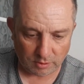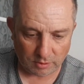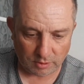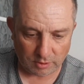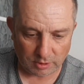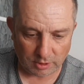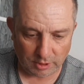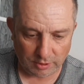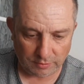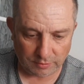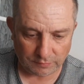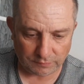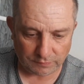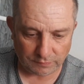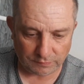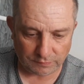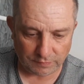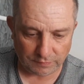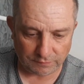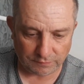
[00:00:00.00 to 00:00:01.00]
Keep the
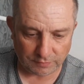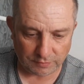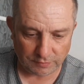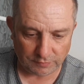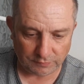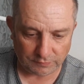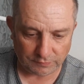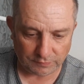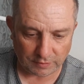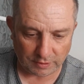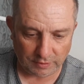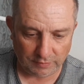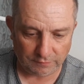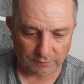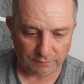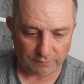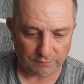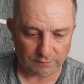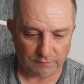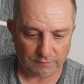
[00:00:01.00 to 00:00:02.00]
certificate
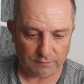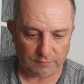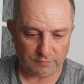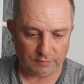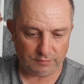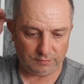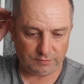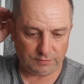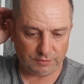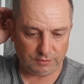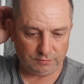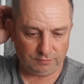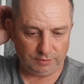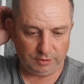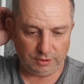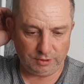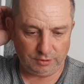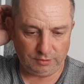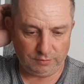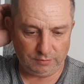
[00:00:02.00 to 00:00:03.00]
safe until
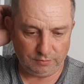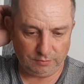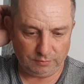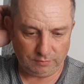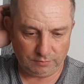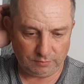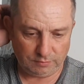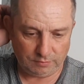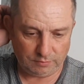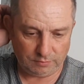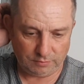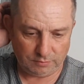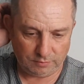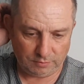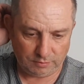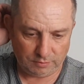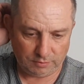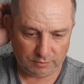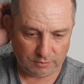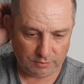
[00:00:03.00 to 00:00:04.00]
you
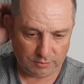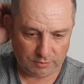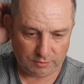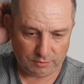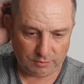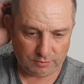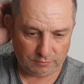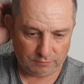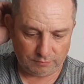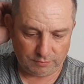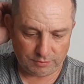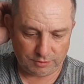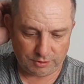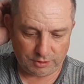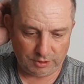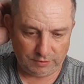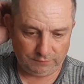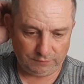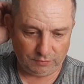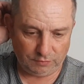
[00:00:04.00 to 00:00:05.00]

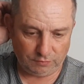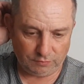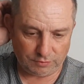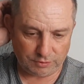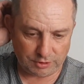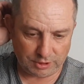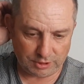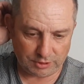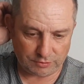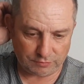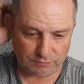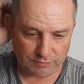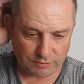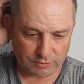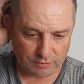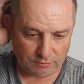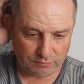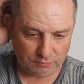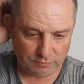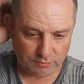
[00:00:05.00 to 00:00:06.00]
receive your test
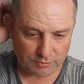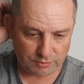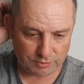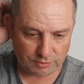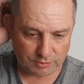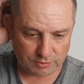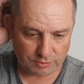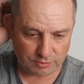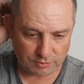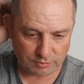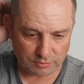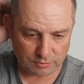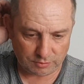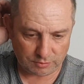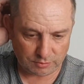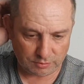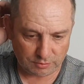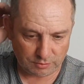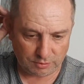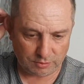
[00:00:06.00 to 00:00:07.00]
results.
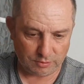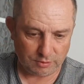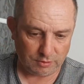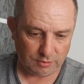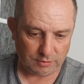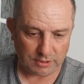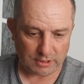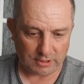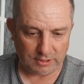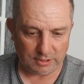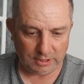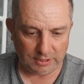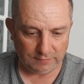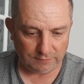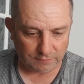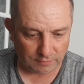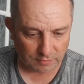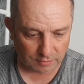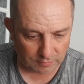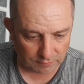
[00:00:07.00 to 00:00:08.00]
That
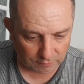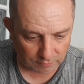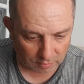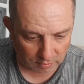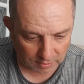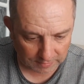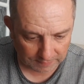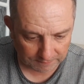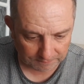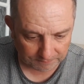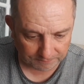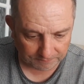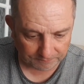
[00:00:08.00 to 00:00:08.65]
leaflet, right?